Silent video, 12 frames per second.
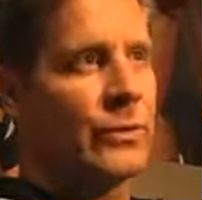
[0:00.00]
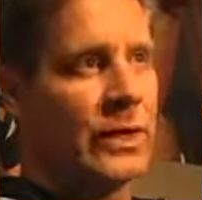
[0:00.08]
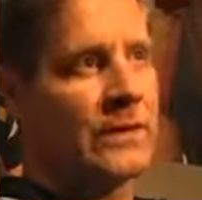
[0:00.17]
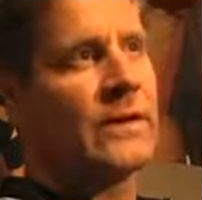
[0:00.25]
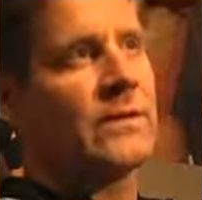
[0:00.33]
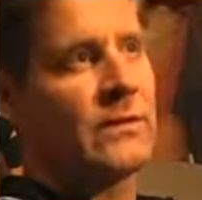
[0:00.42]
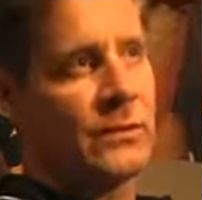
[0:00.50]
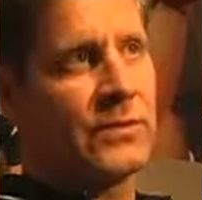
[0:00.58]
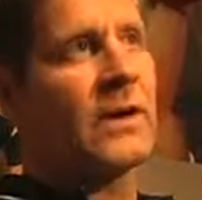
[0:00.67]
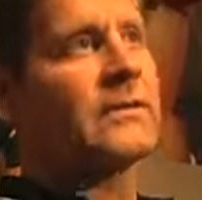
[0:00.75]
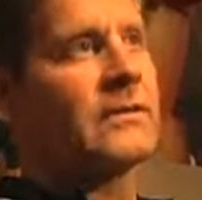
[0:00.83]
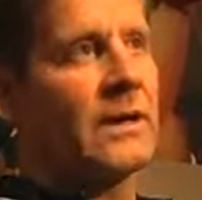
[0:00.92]
so we get that
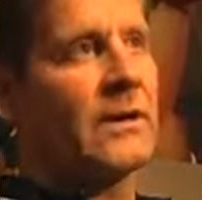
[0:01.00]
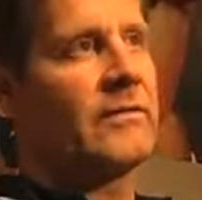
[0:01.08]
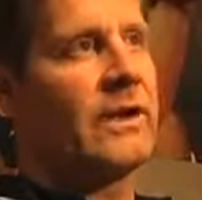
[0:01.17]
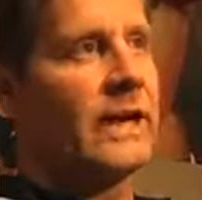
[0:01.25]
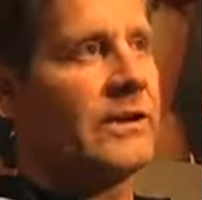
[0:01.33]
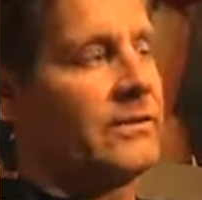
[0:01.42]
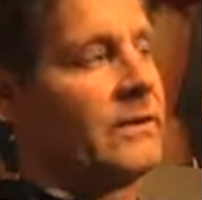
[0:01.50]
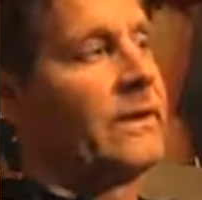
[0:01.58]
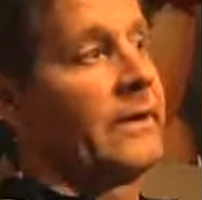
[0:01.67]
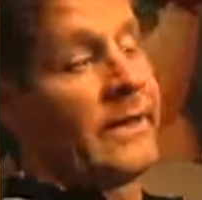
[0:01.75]
2-touchdown advantage.